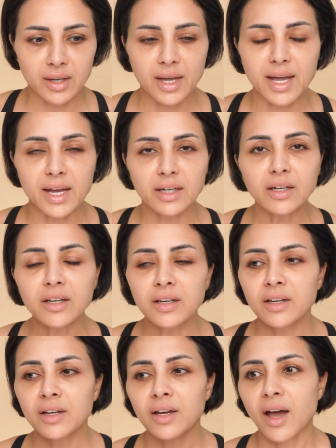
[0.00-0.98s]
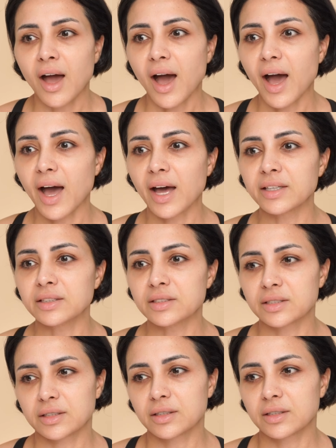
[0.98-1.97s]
in. And